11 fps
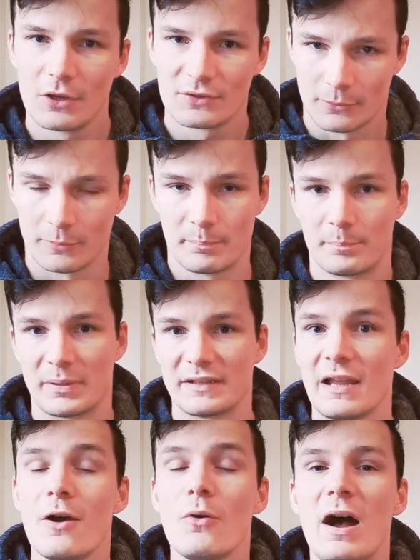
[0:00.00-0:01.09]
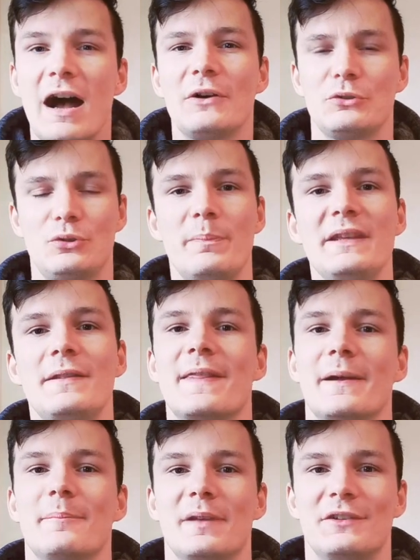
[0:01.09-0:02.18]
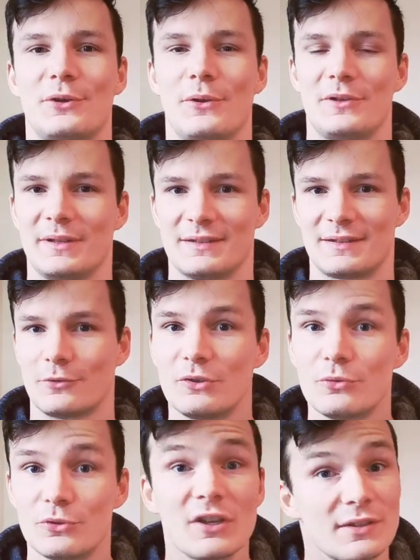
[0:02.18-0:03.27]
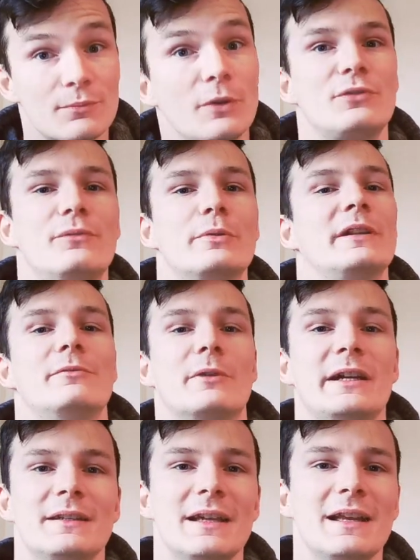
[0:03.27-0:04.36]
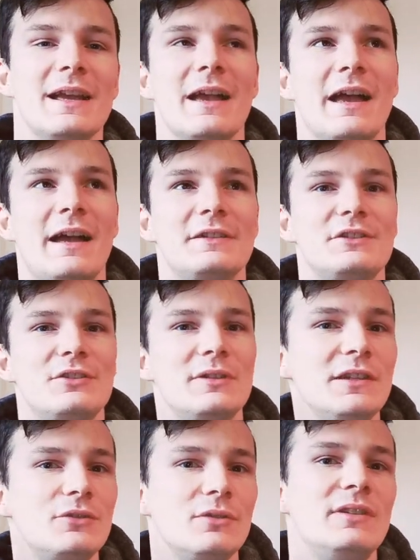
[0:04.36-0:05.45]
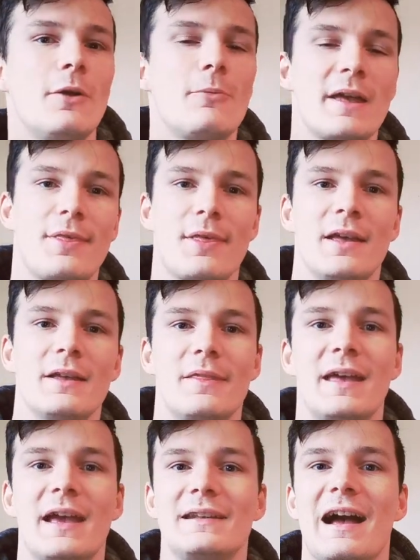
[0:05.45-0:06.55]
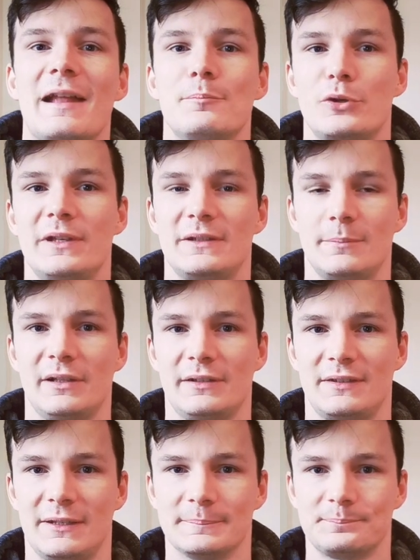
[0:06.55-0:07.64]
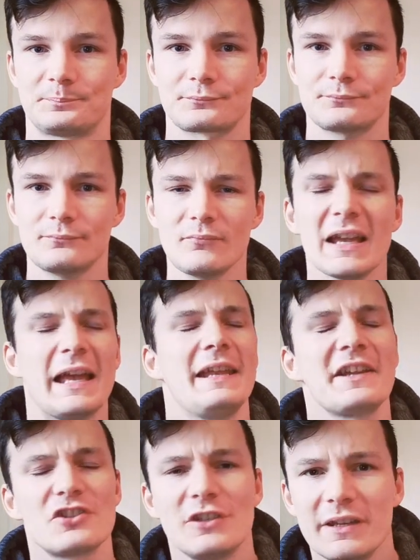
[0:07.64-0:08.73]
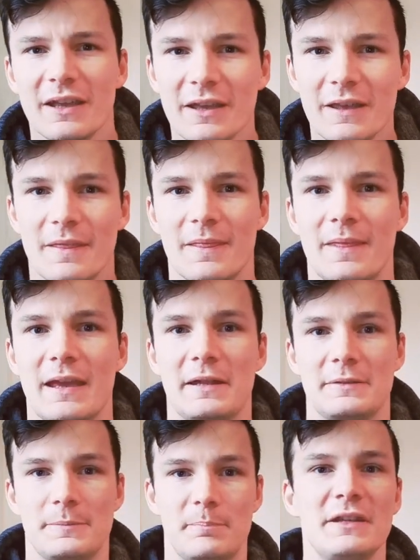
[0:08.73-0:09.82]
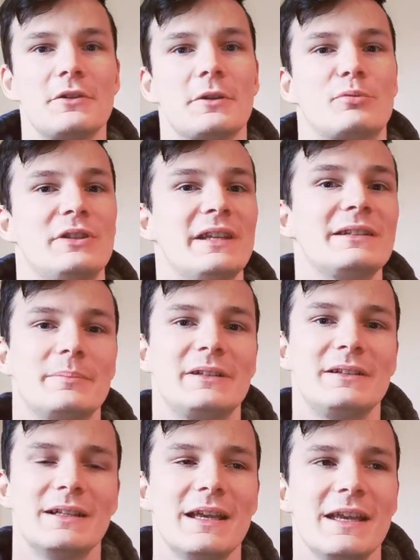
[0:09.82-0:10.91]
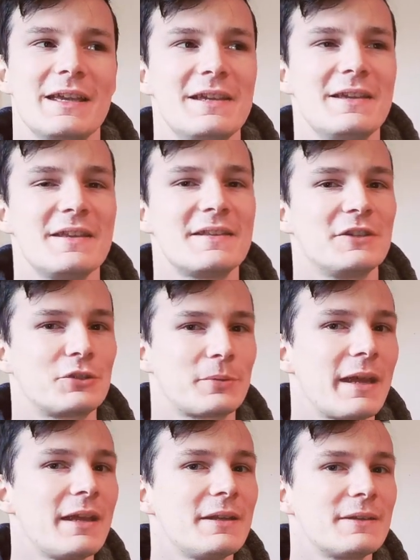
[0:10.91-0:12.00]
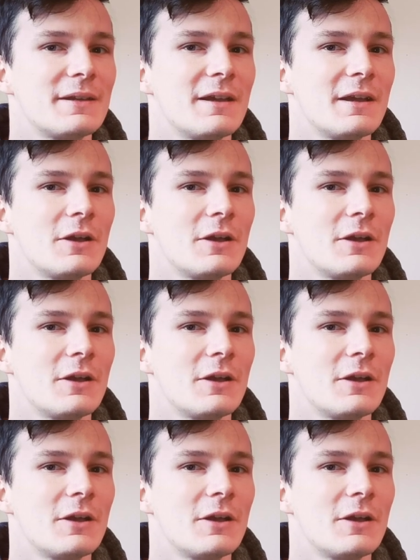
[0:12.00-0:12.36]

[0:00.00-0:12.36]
So, but now how to beat them in tournaments. So you just want to win, right? And you need to deal with that unpredictability. And actually, that being not predictable is a trait